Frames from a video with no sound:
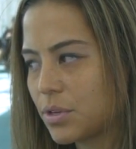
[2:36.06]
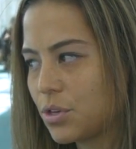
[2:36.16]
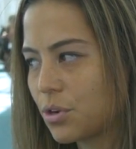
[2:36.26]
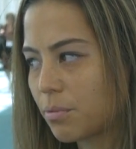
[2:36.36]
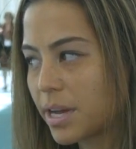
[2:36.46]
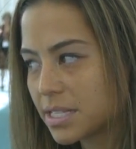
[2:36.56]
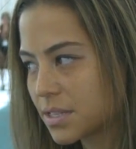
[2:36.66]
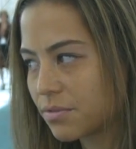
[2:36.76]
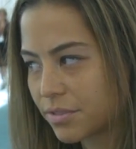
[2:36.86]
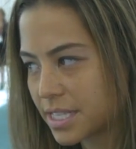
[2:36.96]
your
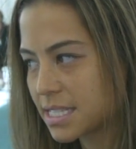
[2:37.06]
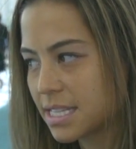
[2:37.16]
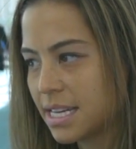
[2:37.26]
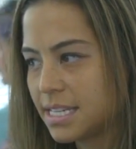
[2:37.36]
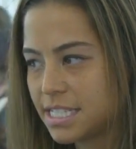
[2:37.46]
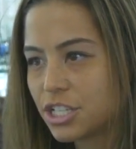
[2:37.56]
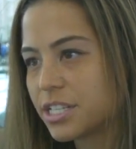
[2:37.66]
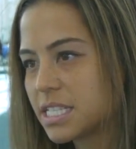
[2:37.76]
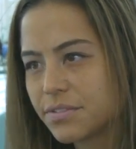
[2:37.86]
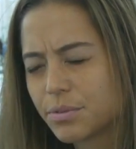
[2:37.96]
relative risk
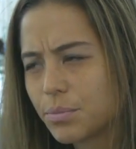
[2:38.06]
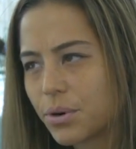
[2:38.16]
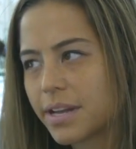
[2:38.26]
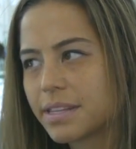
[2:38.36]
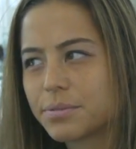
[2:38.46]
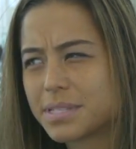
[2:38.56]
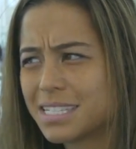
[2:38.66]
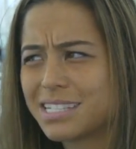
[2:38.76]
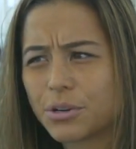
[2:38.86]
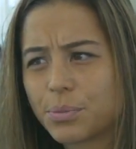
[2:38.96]
decreased even more. I think it was
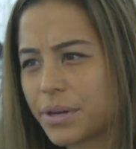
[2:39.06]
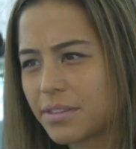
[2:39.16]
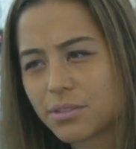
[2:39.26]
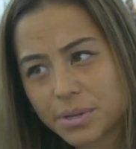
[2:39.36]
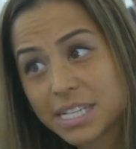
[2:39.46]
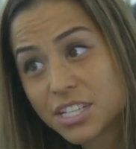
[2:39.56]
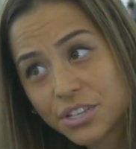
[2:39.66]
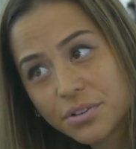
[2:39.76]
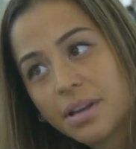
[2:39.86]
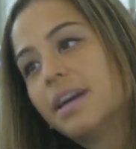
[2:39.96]
to
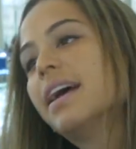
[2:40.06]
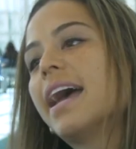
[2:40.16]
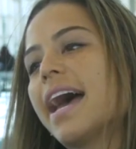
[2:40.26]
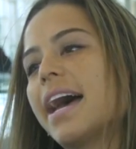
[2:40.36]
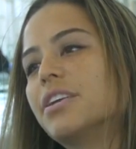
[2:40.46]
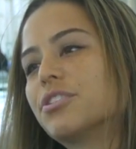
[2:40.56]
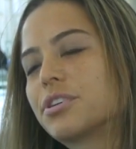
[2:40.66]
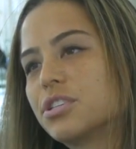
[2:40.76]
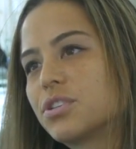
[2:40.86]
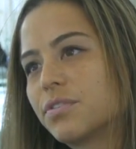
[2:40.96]
0.32, and your
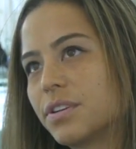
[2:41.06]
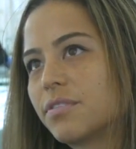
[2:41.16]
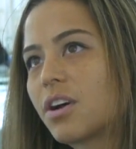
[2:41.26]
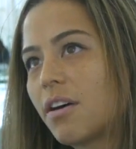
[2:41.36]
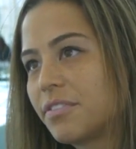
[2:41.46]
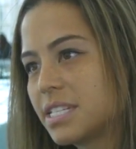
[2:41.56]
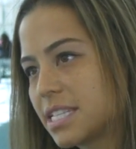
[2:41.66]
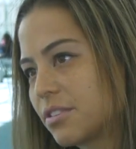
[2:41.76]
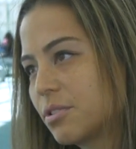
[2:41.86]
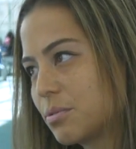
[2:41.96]
conservative confidence
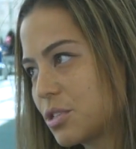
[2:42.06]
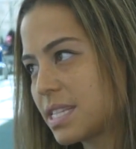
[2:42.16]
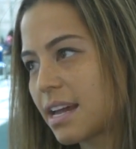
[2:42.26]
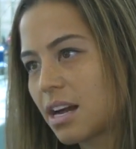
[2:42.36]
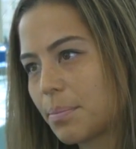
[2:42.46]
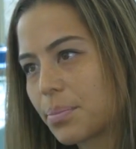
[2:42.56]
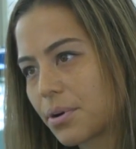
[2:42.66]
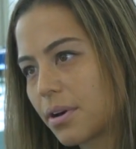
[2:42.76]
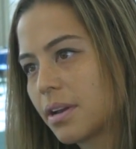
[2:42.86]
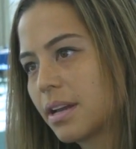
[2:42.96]
interval, which is that
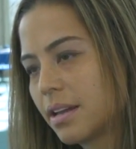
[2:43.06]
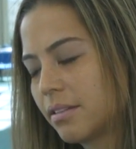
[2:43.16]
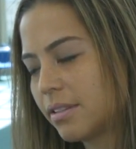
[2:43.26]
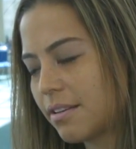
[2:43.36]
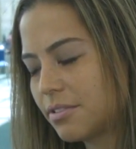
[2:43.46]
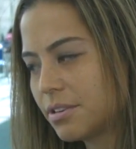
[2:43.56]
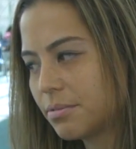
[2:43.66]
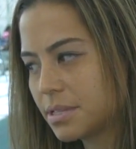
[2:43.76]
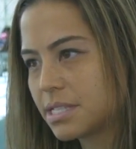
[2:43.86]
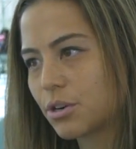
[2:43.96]
upper level,
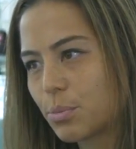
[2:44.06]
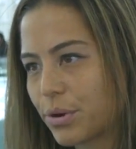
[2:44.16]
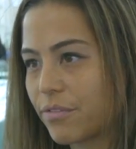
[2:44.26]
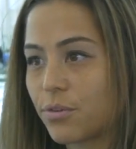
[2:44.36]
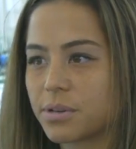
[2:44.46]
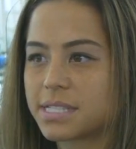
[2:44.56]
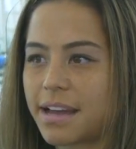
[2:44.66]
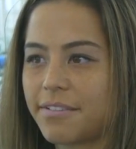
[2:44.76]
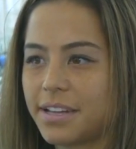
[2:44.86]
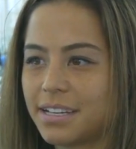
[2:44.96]
was
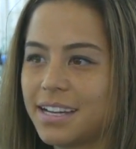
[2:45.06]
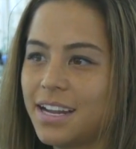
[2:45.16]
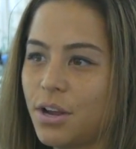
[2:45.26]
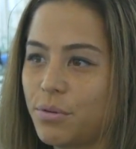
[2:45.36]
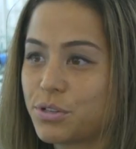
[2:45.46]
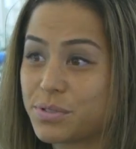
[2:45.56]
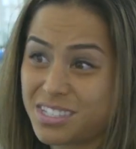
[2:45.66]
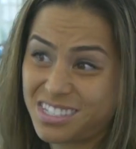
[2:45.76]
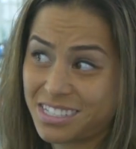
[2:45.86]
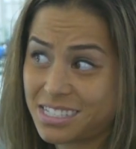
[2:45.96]
0.47, which was
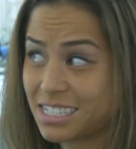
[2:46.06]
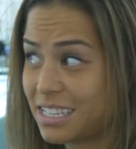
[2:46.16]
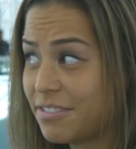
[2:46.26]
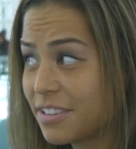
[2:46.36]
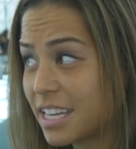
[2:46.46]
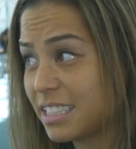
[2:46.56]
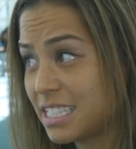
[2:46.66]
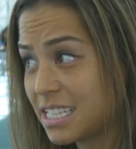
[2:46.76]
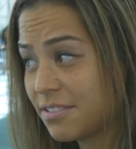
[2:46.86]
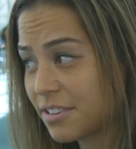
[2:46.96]
significantly
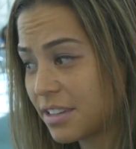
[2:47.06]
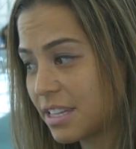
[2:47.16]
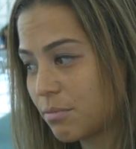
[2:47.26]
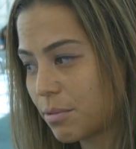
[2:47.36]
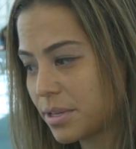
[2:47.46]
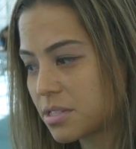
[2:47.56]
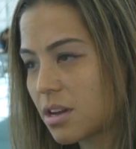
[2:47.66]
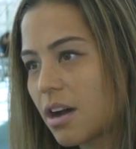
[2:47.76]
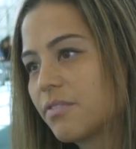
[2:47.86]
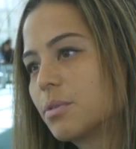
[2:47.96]
different than what we
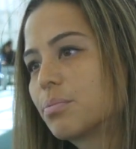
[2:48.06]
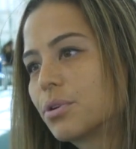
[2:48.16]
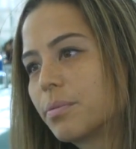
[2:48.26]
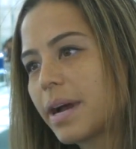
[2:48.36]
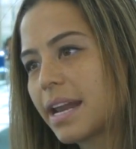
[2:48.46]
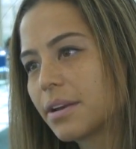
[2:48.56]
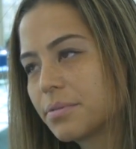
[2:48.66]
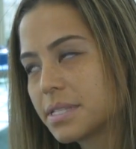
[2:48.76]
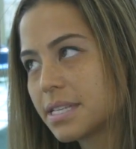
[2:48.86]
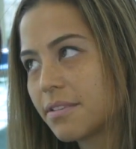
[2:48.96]
saw if the probiotic
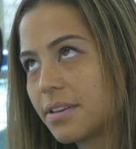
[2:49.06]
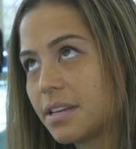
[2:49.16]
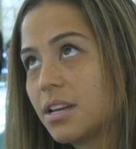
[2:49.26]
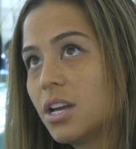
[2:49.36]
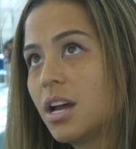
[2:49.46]
was given